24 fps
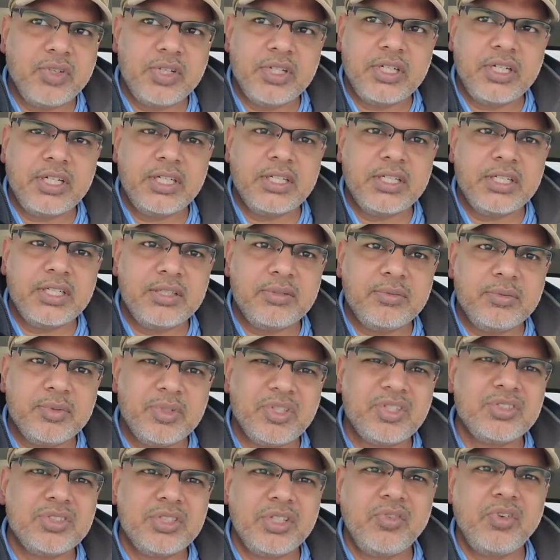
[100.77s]
one. And
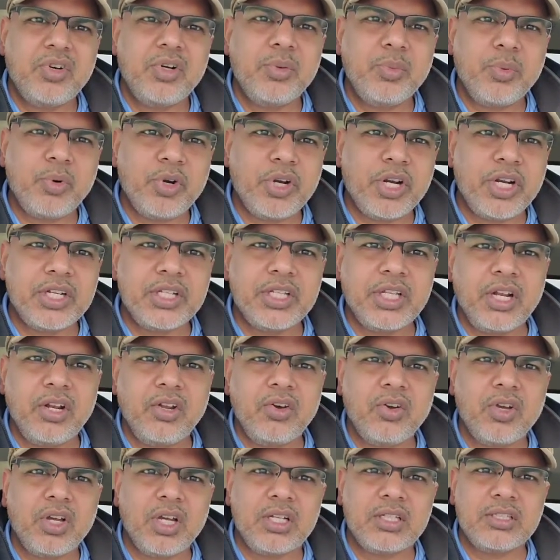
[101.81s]
because they want to protect the
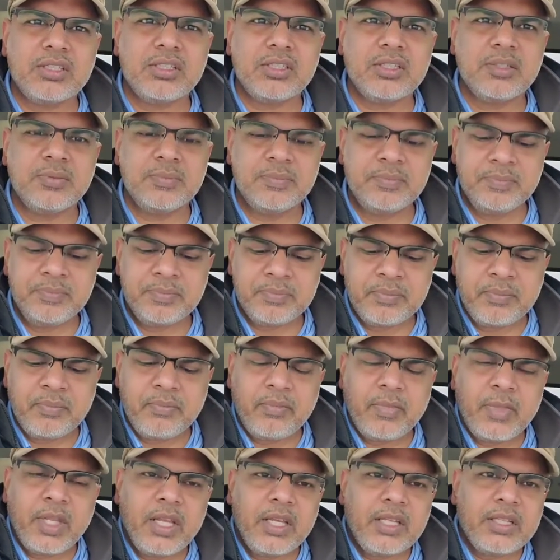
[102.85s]
locals.
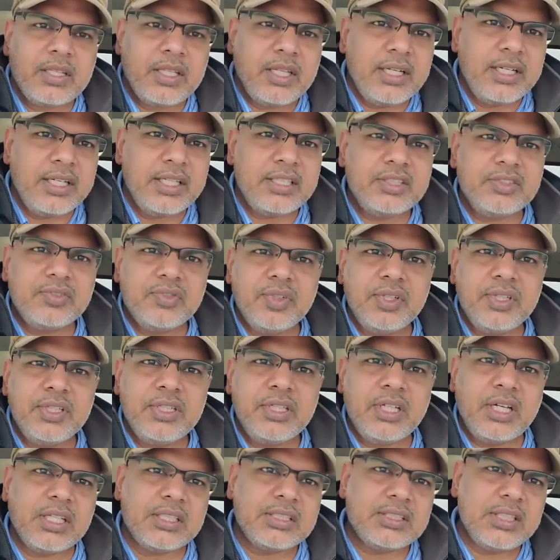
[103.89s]
The next one,
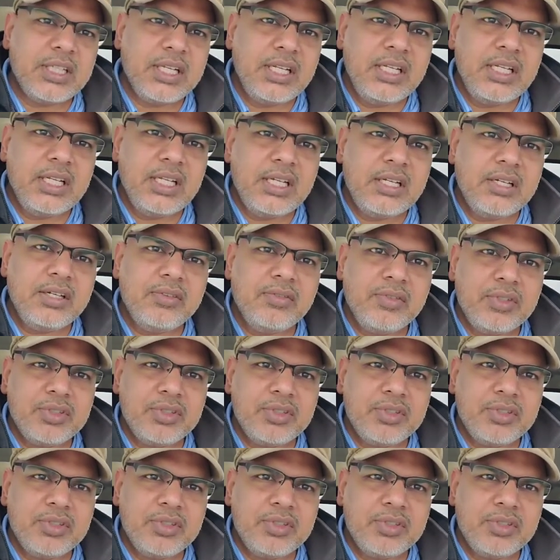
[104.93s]
Australia,